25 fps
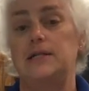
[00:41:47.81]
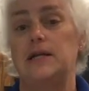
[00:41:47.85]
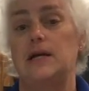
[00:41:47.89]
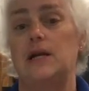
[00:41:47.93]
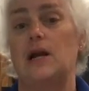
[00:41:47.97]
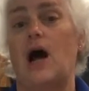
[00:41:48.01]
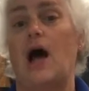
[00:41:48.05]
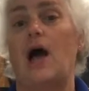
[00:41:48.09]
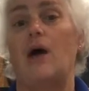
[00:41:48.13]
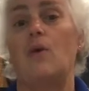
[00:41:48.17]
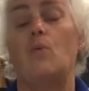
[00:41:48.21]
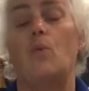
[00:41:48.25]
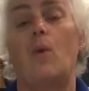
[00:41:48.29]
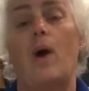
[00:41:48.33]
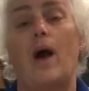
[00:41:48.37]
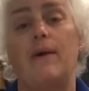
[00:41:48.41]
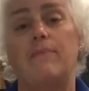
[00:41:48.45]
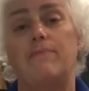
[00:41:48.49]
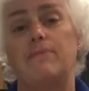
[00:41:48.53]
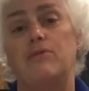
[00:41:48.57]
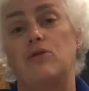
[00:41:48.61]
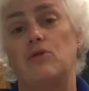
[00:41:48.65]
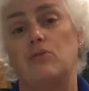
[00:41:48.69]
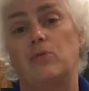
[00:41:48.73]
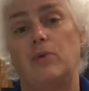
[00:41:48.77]
Did I
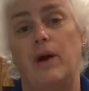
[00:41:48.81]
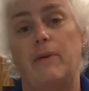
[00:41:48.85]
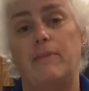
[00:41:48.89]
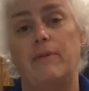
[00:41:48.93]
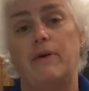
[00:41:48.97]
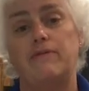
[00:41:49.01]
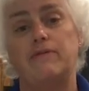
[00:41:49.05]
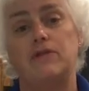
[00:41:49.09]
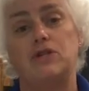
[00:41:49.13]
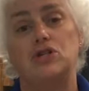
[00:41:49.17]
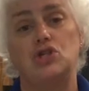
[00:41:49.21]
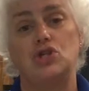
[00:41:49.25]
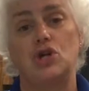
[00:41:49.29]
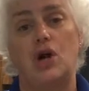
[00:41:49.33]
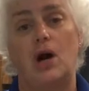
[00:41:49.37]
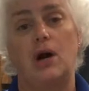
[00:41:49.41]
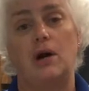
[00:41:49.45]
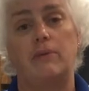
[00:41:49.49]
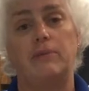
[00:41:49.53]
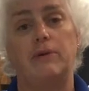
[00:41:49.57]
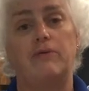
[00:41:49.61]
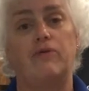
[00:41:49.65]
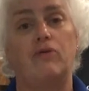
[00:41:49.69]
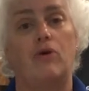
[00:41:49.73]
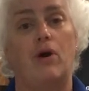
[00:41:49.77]
wipe the rim of the
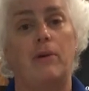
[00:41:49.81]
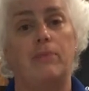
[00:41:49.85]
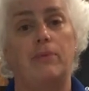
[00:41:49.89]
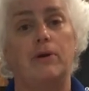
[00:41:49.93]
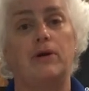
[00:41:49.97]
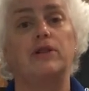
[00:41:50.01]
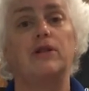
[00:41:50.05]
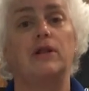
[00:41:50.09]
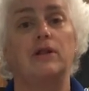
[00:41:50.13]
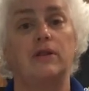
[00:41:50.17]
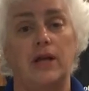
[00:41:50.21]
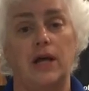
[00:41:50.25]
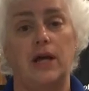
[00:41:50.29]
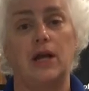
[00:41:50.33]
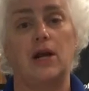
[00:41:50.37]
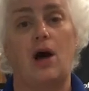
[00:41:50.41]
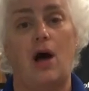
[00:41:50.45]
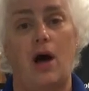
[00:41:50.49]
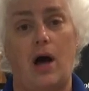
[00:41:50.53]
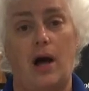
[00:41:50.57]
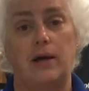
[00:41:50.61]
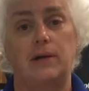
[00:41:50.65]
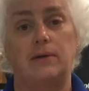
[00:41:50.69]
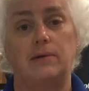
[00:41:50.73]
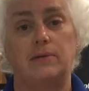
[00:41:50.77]
jar before I put the lid
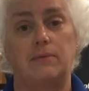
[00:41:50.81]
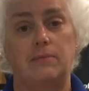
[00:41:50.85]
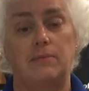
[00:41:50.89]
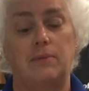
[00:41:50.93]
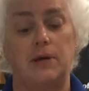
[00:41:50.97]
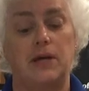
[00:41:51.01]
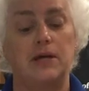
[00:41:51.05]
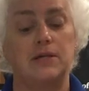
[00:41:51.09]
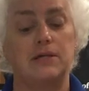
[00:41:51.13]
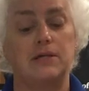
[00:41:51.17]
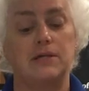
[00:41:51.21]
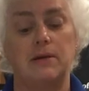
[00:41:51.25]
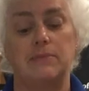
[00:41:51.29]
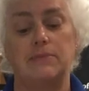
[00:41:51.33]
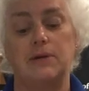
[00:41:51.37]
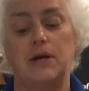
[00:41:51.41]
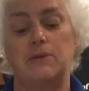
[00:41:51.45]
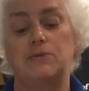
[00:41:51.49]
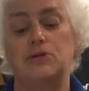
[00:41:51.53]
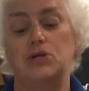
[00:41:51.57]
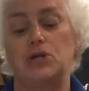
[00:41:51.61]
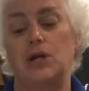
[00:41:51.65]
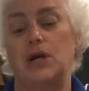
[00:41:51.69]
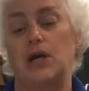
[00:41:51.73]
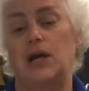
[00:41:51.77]
on? Because
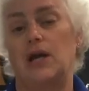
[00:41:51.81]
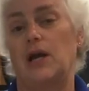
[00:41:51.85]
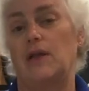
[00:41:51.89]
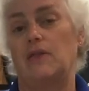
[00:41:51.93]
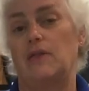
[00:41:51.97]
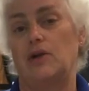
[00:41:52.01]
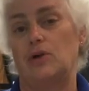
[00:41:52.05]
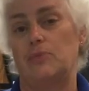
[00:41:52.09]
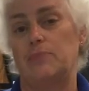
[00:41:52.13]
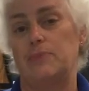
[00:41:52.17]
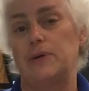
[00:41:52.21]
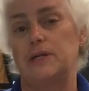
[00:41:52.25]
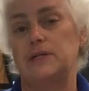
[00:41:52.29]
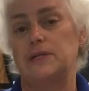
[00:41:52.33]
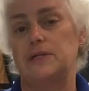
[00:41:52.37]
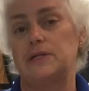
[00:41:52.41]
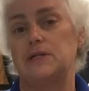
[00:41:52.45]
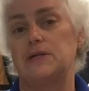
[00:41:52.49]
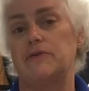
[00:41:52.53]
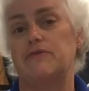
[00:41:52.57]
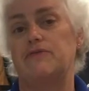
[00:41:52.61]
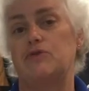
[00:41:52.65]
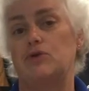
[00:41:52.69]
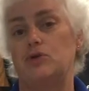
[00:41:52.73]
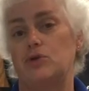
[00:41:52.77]
sometimes you can get little
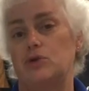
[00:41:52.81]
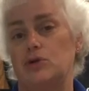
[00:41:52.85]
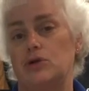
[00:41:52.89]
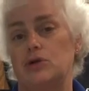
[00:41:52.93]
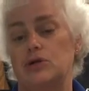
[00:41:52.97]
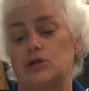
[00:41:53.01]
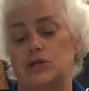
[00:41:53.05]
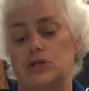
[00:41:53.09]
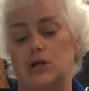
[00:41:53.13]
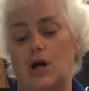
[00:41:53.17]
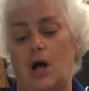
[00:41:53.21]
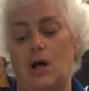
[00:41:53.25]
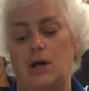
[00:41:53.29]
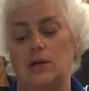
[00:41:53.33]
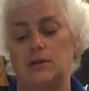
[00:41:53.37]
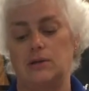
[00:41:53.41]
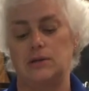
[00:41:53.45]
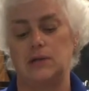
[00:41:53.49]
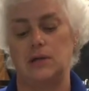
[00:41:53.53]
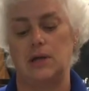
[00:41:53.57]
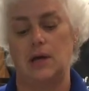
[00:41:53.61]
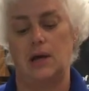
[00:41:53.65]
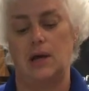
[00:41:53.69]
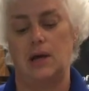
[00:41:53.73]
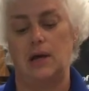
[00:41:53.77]
pieces of food or
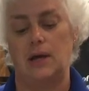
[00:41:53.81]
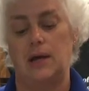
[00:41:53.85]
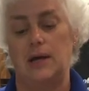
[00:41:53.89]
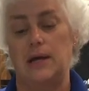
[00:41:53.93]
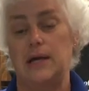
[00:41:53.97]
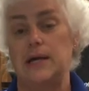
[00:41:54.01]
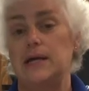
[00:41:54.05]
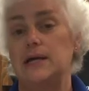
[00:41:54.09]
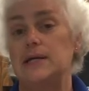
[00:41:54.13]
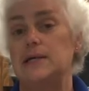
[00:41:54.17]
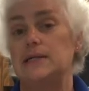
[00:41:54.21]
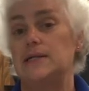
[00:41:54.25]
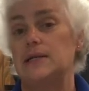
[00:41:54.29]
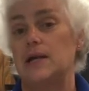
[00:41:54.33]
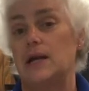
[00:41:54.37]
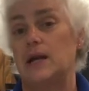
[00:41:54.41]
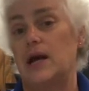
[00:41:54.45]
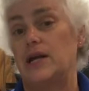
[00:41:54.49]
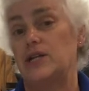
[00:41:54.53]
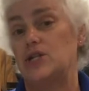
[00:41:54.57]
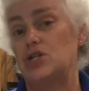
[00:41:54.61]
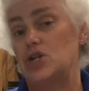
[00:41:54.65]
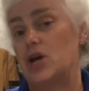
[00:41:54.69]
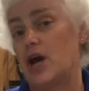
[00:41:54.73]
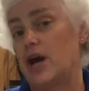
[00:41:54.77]
salt. Did
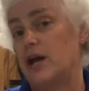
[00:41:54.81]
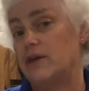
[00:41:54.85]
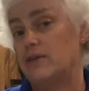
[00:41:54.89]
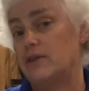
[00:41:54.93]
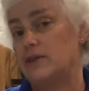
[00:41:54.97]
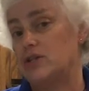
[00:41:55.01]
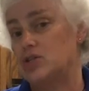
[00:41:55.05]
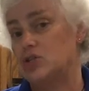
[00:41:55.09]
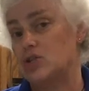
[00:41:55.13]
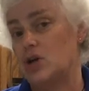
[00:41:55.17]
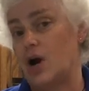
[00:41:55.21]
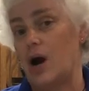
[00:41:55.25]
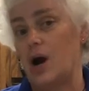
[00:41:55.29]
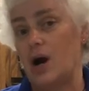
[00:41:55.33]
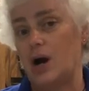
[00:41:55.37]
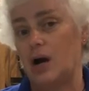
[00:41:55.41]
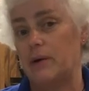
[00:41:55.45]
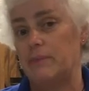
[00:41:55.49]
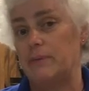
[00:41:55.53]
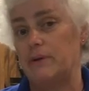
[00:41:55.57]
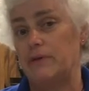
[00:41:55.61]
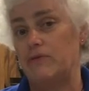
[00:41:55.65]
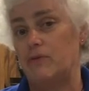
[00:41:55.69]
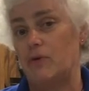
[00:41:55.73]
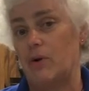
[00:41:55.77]
I check the
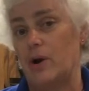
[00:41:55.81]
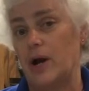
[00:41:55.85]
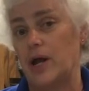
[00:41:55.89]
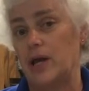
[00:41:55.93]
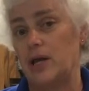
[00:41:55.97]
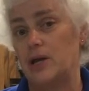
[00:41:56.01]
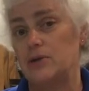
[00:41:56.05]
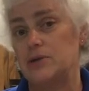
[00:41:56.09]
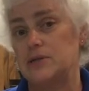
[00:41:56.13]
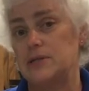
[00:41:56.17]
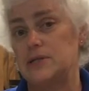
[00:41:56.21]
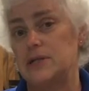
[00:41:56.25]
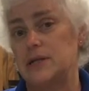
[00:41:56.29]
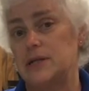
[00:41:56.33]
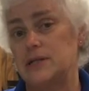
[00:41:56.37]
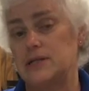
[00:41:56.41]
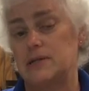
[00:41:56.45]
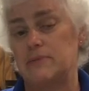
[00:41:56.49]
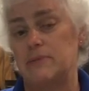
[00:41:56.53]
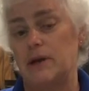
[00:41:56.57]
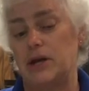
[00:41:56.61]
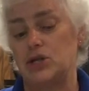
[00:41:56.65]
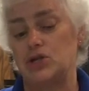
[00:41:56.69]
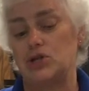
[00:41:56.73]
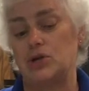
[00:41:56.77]
jar before I used it
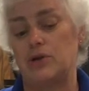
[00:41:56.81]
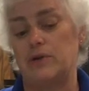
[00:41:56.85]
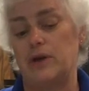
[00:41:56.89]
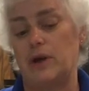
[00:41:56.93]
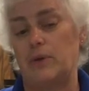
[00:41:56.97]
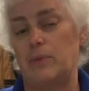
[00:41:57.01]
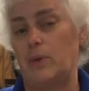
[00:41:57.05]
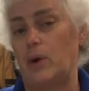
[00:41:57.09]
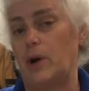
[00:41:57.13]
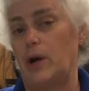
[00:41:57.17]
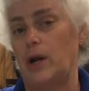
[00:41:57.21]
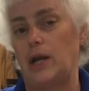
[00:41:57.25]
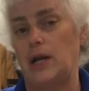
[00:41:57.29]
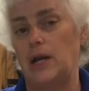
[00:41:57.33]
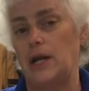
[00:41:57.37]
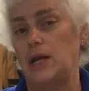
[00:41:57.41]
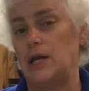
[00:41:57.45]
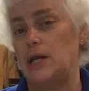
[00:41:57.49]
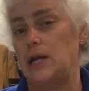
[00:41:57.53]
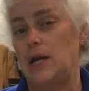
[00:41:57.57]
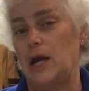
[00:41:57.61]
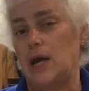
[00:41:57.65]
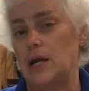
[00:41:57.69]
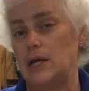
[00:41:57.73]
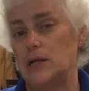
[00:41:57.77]
to make sure there weren't any
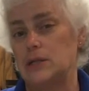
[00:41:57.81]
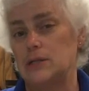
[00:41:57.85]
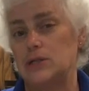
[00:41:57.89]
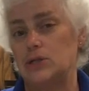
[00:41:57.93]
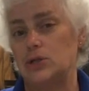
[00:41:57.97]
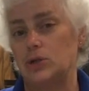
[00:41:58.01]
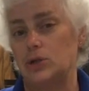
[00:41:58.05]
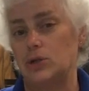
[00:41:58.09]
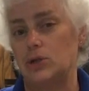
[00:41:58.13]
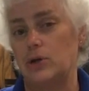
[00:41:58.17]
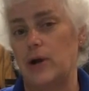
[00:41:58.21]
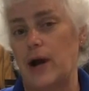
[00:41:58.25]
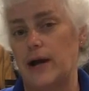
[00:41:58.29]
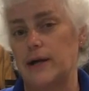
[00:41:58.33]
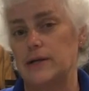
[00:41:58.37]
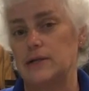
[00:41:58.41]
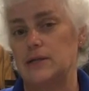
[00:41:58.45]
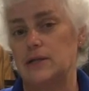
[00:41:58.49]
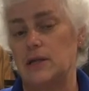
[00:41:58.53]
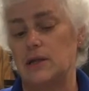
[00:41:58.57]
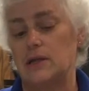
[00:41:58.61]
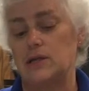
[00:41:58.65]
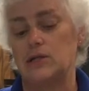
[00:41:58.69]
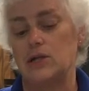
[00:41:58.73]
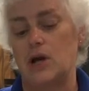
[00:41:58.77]
nicks or
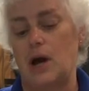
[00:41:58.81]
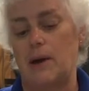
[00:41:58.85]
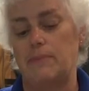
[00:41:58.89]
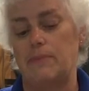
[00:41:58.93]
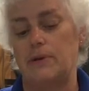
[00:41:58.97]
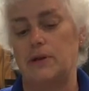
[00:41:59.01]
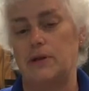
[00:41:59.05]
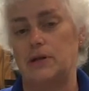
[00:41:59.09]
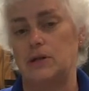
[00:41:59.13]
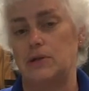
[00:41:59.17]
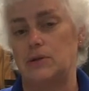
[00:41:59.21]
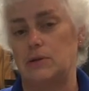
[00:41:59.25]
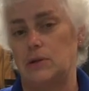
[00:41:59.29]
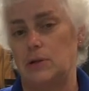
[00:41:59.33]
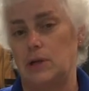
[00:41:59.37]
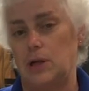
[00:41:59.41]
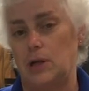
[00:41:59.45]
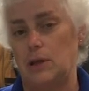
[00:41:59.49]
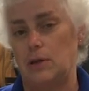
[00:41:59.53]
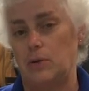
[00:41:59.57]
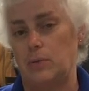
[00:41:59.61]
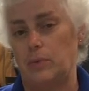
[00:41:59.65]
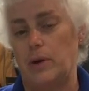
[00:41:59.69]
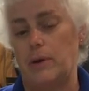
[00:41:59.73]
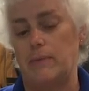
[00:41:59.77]
cracks in the top of
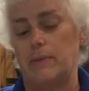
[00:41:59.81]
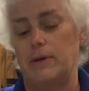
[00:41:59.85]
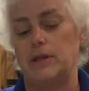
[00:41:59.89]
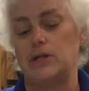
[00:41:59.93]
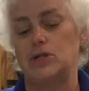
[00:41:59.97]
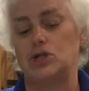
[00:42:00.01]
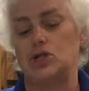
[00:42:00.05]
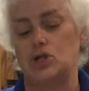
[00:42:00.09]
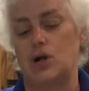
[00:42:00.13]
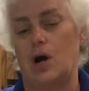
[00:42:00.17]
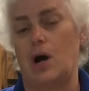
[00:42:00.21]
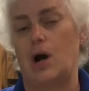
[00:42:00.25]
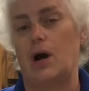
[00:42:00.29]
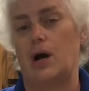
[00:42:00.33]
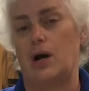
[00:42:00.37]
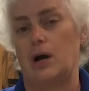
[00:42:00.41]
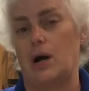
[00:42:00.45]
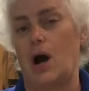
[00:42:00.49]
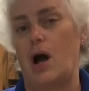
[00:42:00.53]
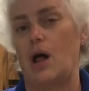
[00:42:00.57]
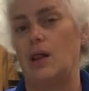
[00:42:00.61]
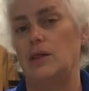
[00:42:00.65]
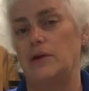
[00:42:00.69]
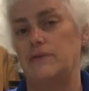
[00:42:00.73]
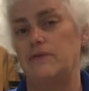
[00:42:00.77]
in the rim of the
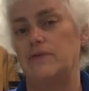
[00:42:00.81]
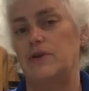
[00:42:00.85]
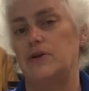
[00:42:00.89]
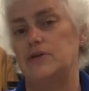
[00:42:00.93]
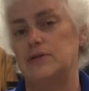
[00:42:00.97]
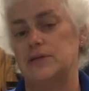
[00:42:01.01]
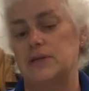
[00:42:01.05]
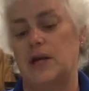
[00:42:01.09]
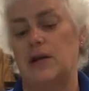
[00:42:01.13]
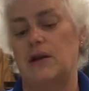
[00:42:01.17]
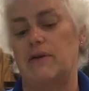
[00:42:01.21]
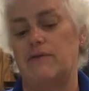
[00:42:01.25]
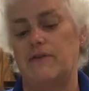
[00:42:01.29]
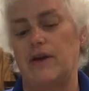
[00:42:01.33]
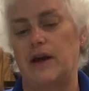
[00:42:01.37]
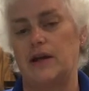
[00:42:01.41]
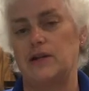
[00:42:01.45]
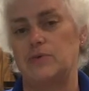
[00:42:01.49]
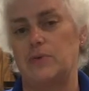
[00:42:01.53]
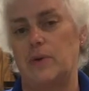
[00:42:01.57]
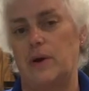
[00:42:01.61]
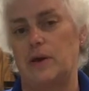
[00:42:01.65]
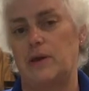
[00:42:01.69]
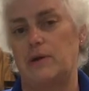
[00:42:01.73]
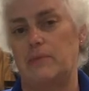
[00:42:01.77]
jar? All of those can
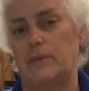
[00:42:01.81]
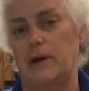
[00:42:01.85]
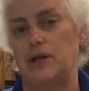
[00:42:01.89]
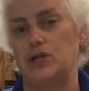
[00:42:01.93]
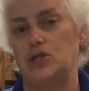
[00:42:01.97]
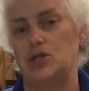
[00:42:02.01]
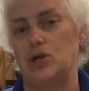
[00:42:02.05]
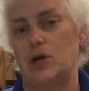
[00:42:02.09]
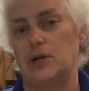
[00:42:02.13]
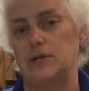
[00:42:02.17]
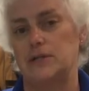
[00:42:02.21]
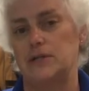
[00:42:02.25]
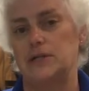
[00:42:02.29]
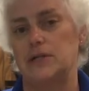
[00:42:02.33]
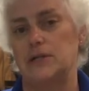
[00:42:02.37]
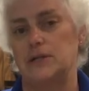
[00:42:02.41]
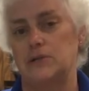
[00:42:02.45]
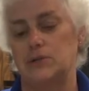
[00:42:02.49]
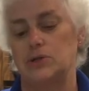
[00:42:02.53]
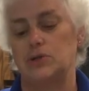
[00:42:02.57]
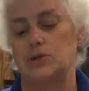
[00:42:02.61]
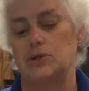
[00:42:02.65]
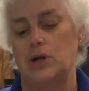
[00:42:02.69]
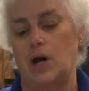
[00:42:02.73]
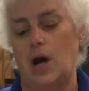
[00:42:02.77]
affect whether my jar
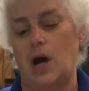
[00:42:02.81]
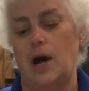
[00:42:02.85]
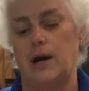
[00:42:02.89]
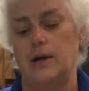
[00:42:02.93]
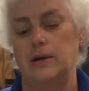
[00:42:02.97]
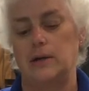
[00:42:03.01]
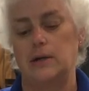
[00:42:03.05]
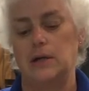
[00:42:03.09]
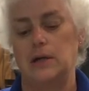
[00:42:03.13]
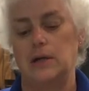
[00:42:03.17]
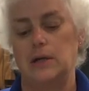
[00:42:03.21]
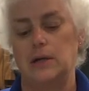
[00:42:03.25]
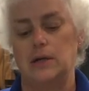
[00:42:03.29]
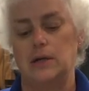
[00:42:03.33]
seals or not.